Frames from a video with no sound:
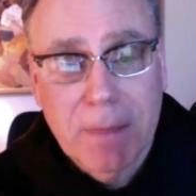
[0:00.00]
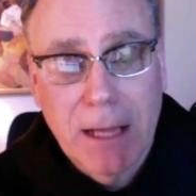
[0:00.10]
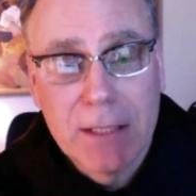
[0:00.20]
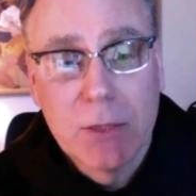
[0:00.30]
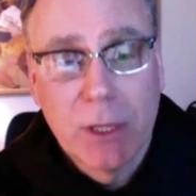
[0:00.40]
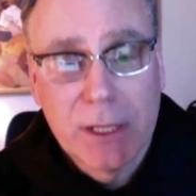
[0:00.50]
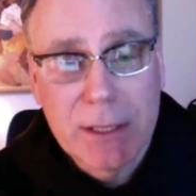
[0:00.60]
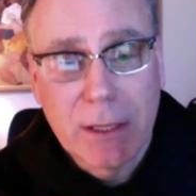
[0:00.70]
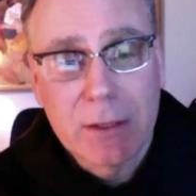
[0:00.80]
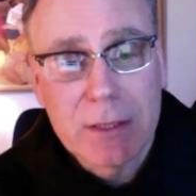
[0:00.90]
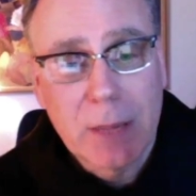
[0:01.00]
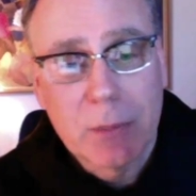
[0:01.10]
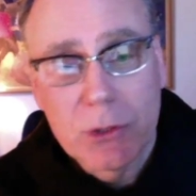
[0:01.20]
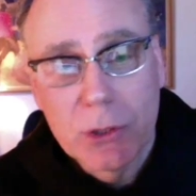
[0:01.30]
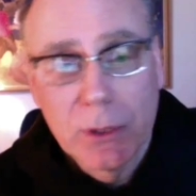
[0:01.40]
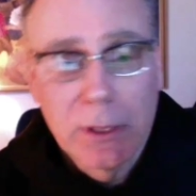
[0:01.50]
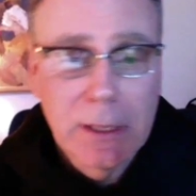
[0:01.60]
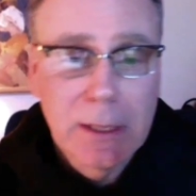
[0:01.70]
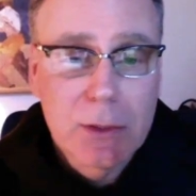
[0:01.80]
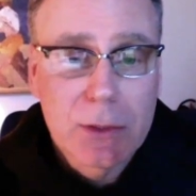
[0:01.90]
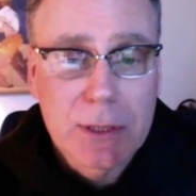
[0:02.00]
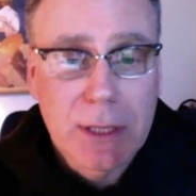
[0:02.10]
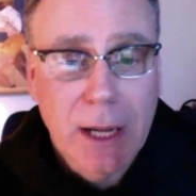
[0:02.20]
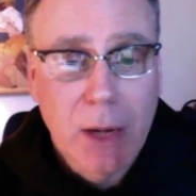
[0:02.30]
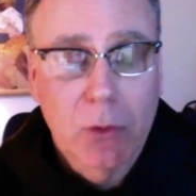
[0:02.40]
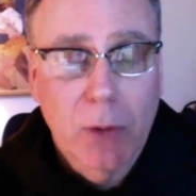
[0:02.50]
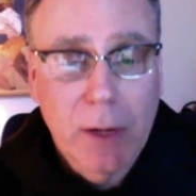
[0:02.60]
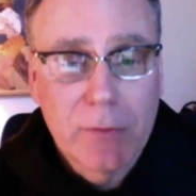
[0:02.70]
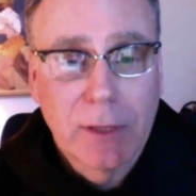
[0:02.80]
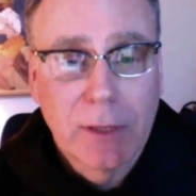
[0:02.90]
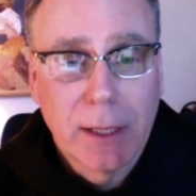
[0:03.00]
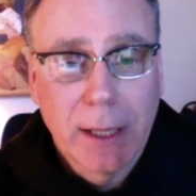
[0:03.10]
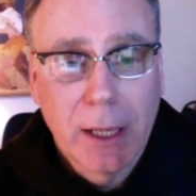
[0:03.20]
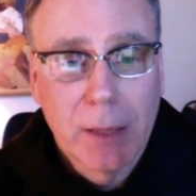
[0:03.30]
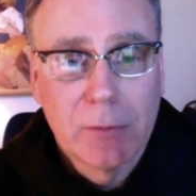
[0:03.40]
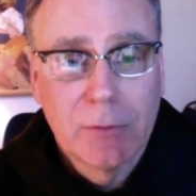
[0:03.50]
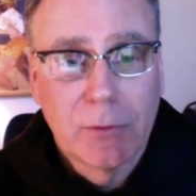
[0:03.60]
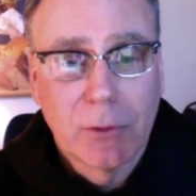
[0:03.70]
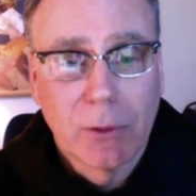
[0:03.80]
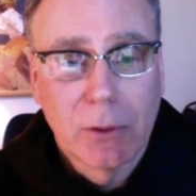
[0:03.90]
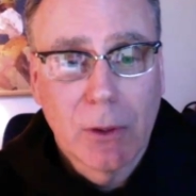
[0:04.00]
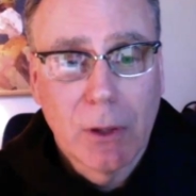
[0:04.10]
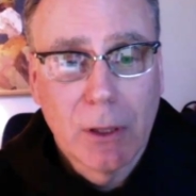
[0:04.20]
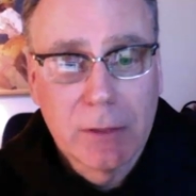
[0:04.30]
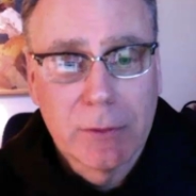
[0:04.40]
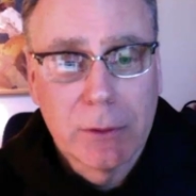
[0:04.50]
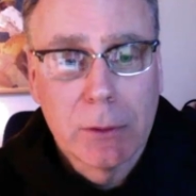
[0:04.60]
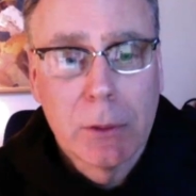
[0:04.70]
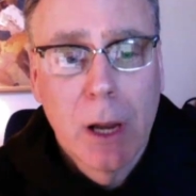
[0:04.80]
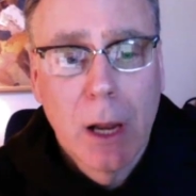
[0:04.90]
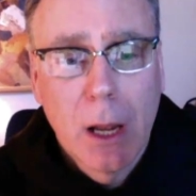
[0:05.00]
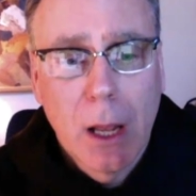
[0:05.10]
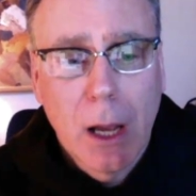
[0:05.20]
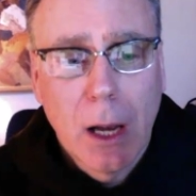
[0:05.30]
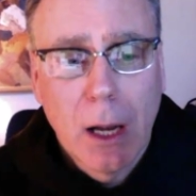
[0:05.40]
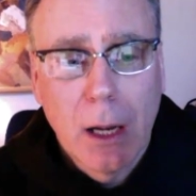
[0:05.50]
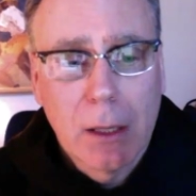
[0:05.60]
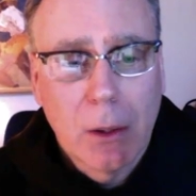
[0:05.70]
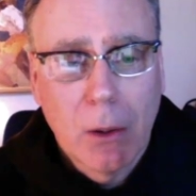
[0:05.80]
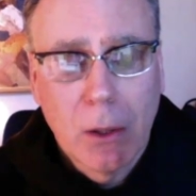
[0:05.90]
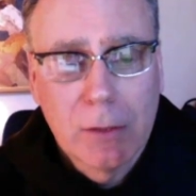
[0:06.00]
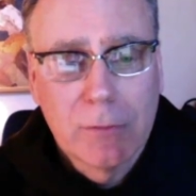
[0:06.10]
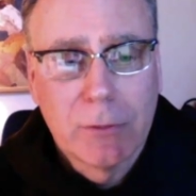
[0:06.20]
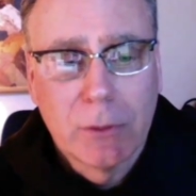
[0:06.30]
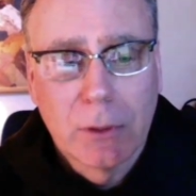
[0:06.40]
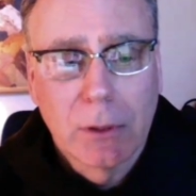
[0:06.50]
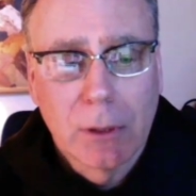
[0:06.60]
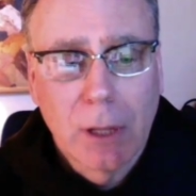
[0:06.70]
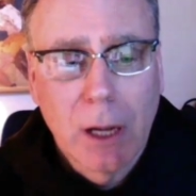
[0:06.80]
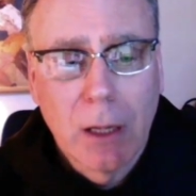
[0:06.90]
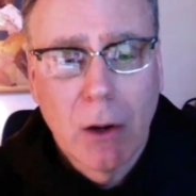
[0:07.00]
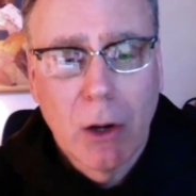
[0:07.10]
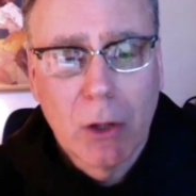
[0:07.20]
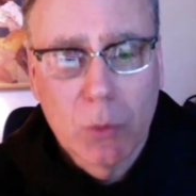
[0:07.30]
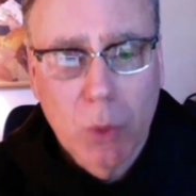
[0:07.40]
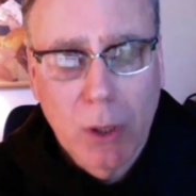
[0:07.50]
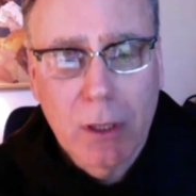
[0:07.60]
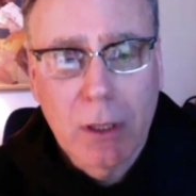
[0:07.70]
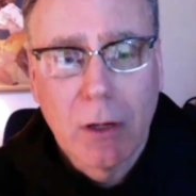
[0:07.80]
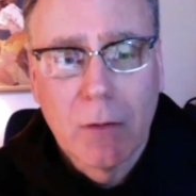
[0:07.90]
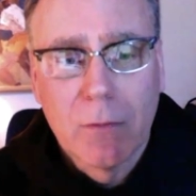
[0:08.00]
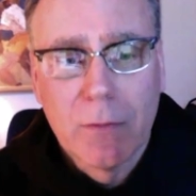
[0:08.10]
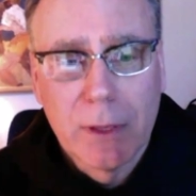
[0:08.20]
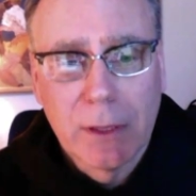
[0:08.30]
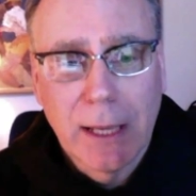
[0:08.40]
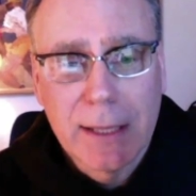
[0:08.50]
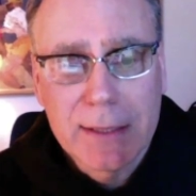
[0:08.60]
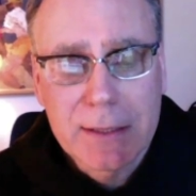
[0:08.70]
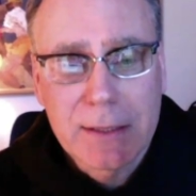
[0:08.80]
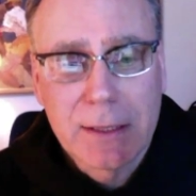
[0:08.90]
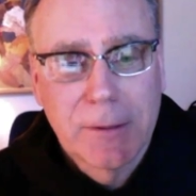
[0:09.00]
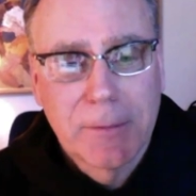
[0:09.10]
I did want to take this opportunity to say how grateful I am for all of you, all of your hard work over the last